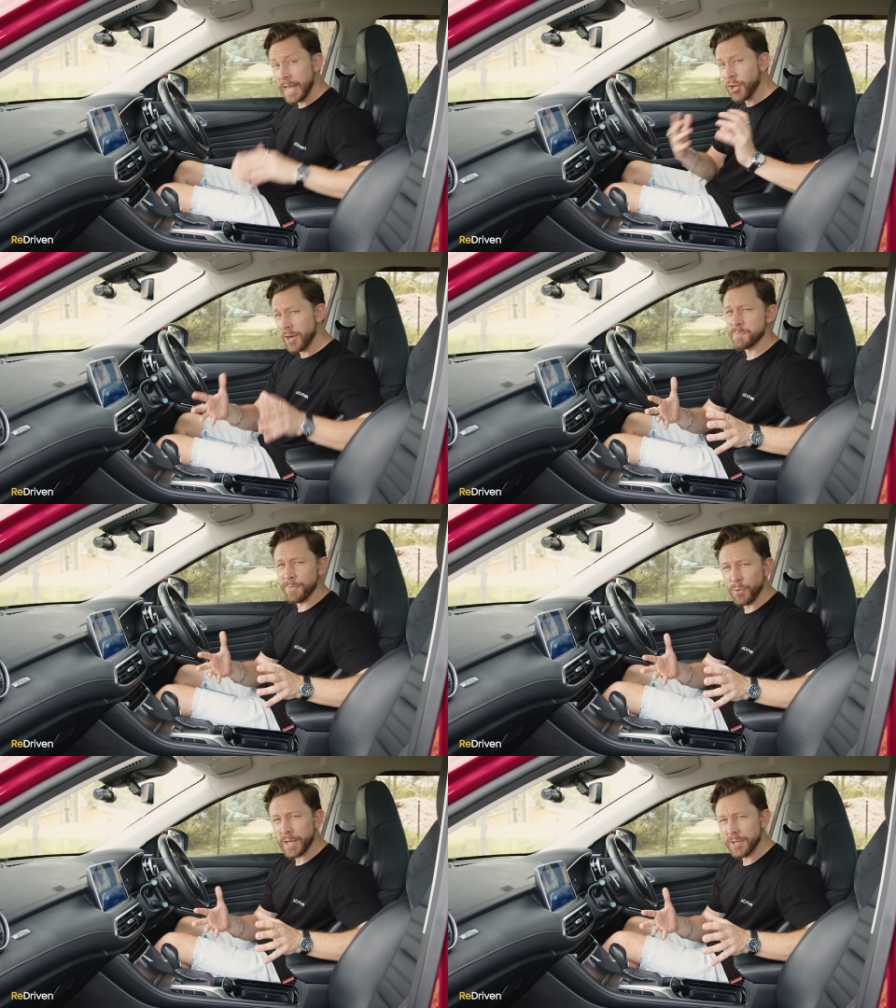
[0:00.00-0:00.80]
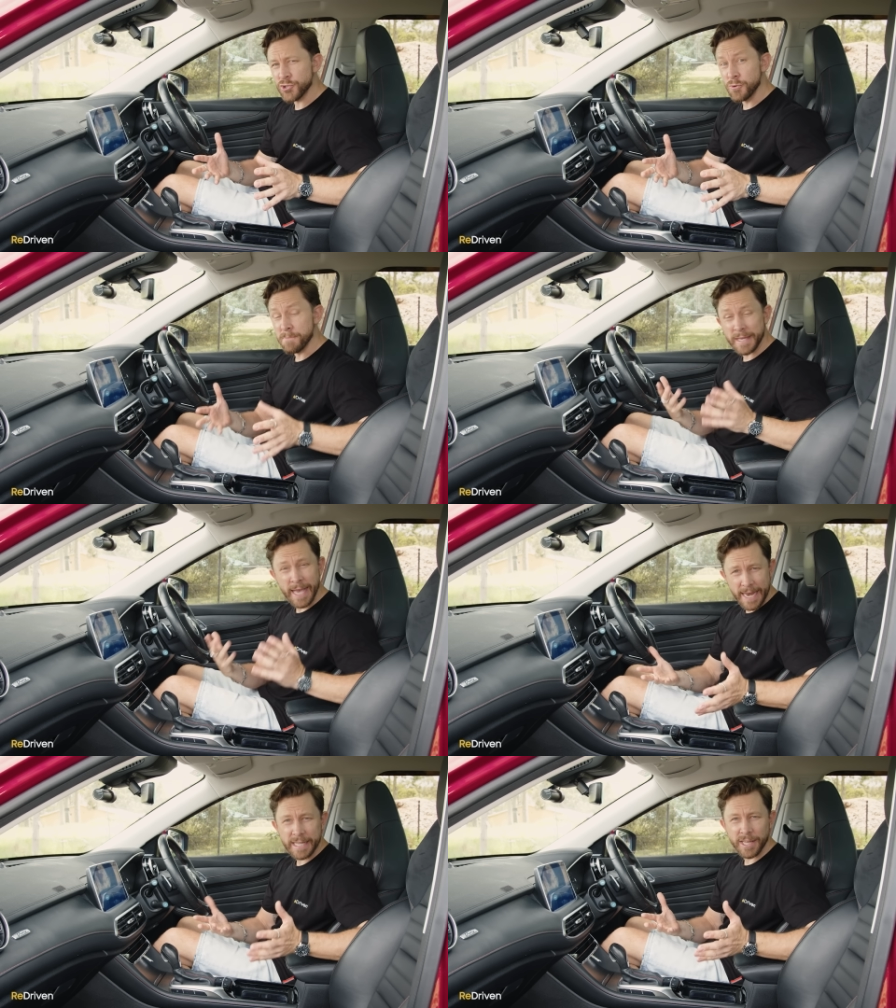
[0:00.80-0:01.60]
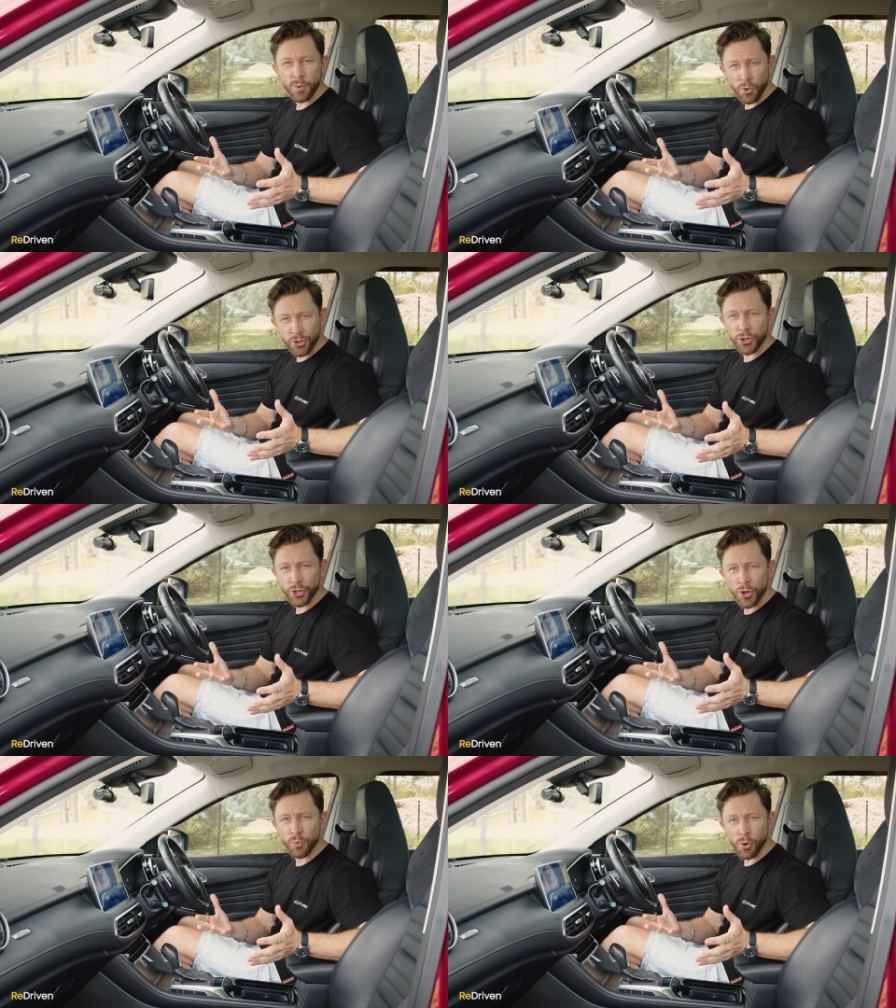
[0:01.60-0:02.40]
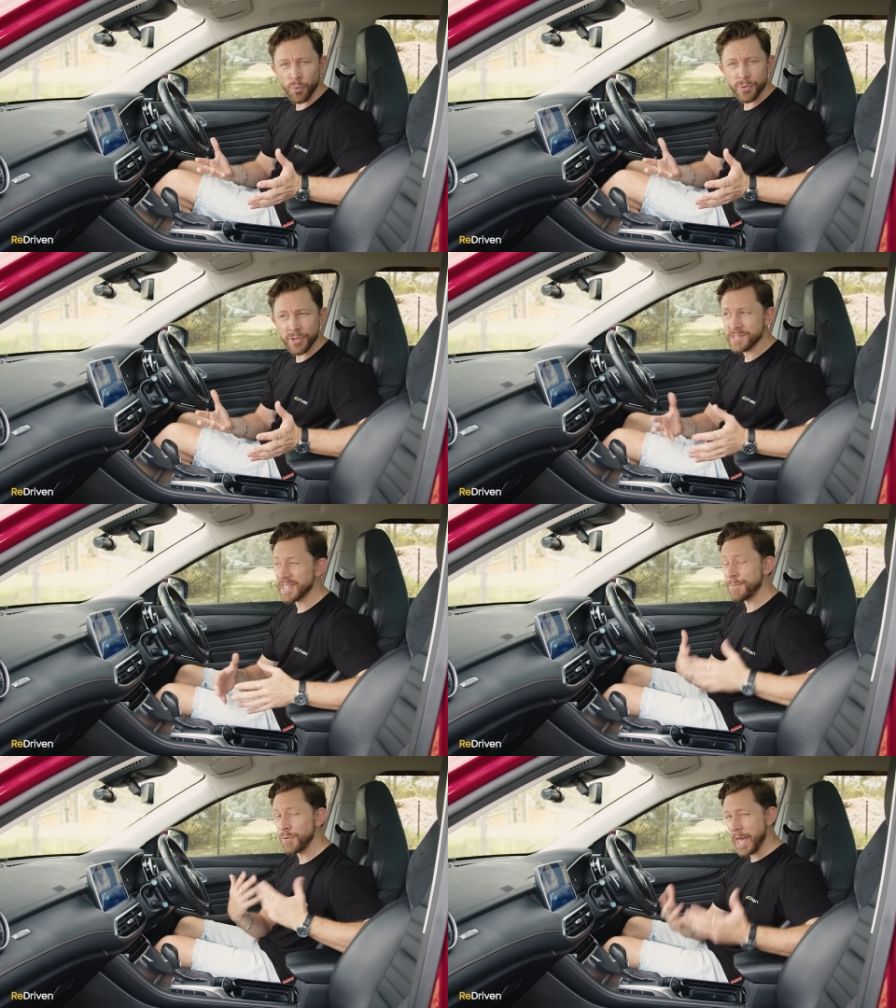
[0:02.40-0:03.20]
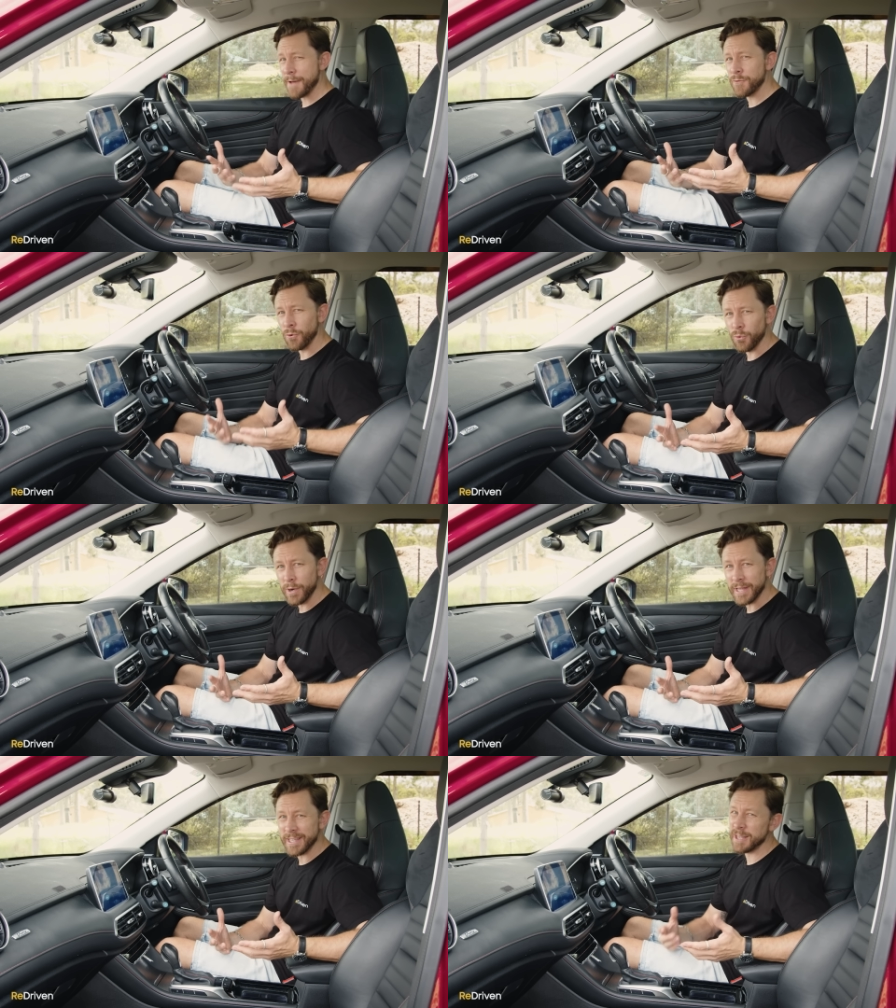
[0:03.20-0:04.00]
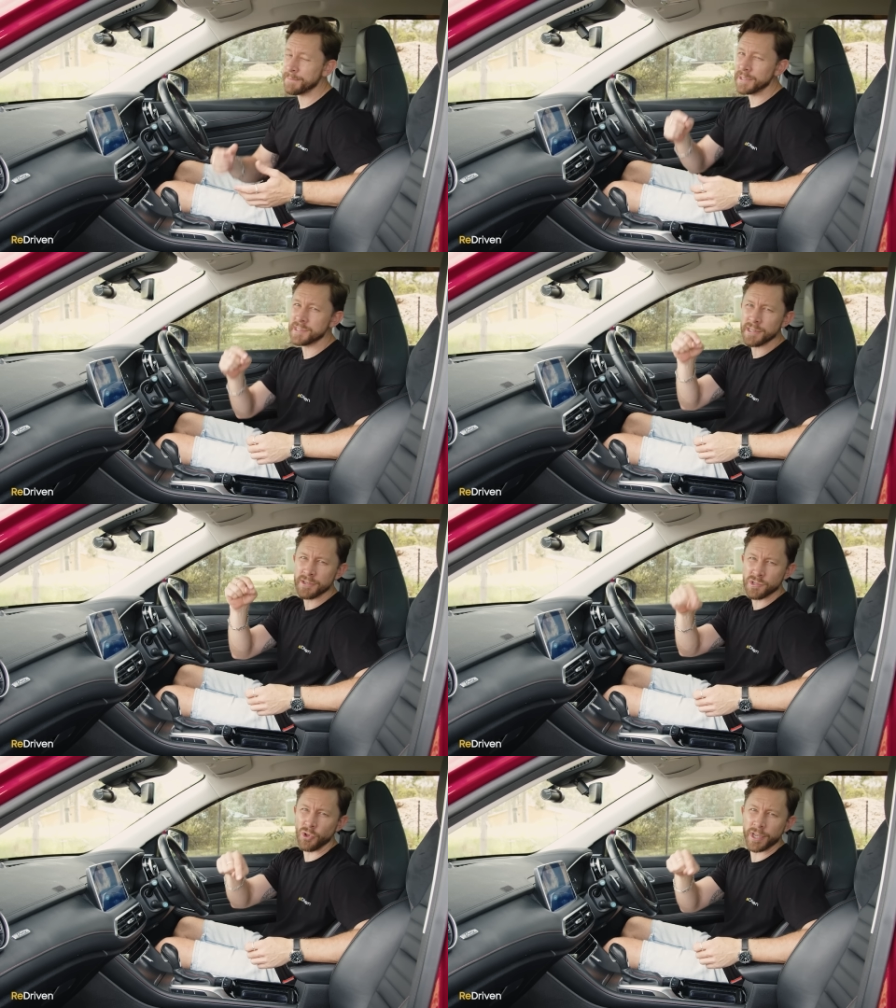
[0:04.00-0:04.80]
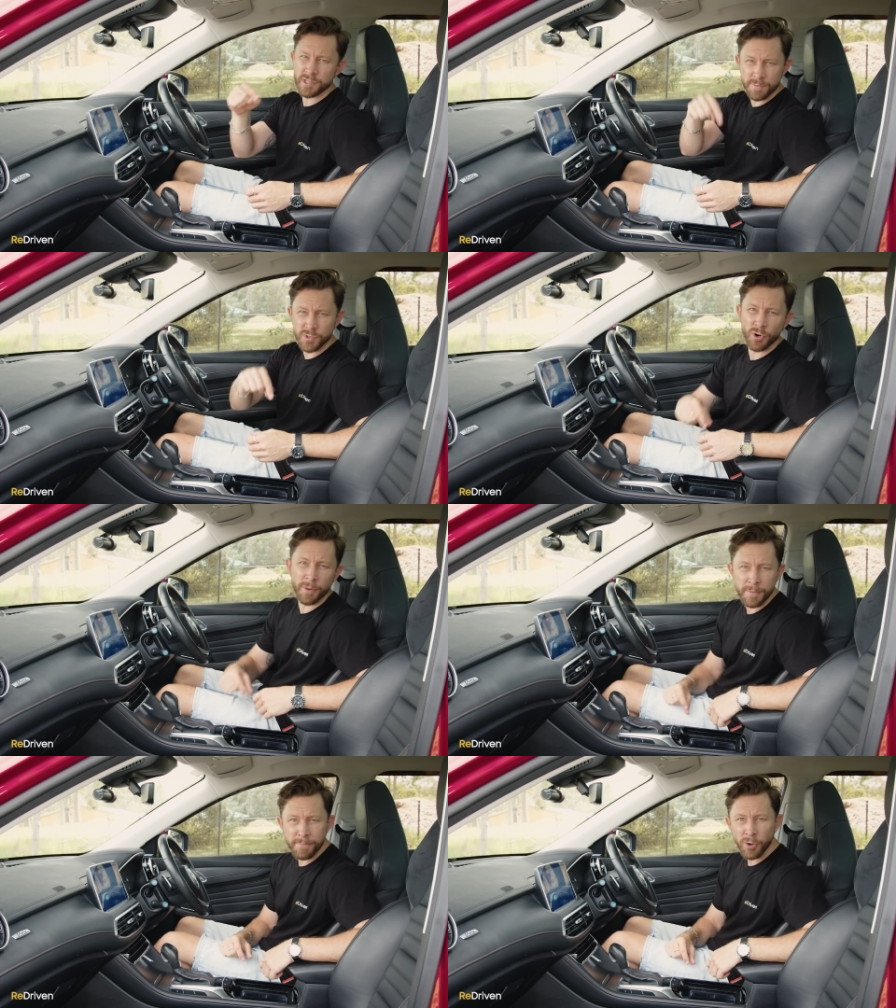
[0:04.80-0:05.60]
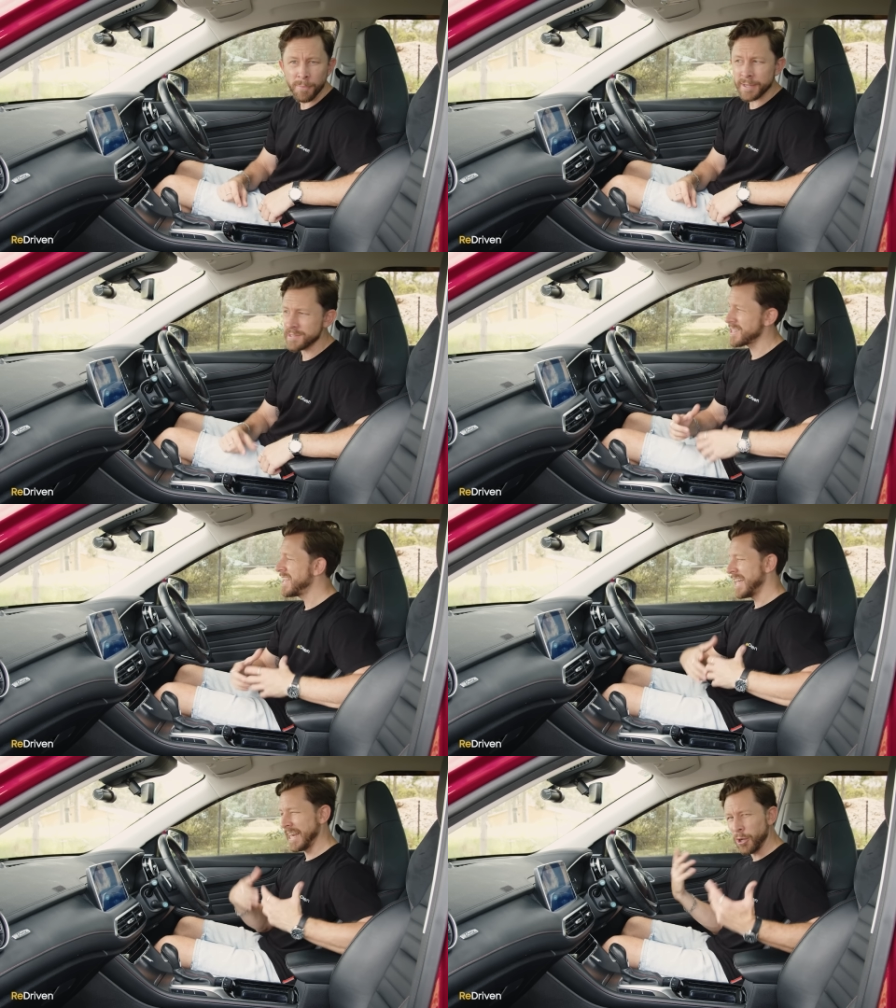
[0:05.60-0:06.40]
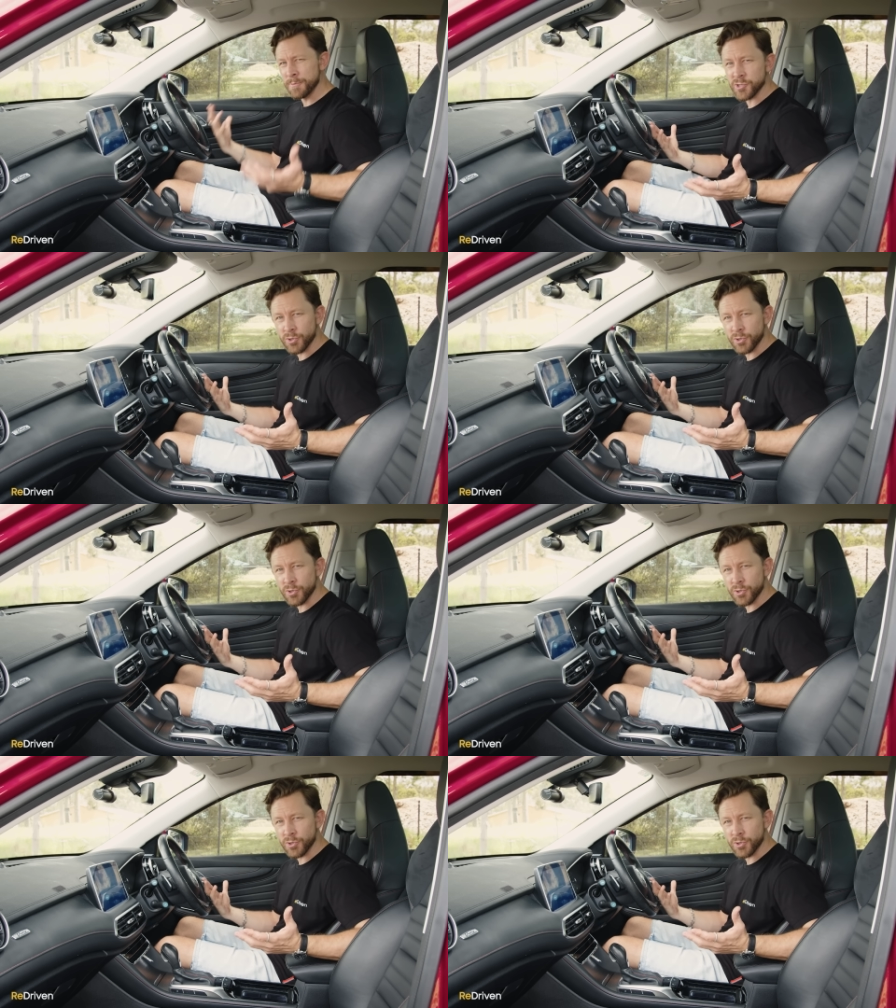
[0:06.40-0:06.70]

Now guys, before we get into mechanically what can go wrong with these, if you haven't already, can you please hit those like, subscribe and bell buttons? It helps us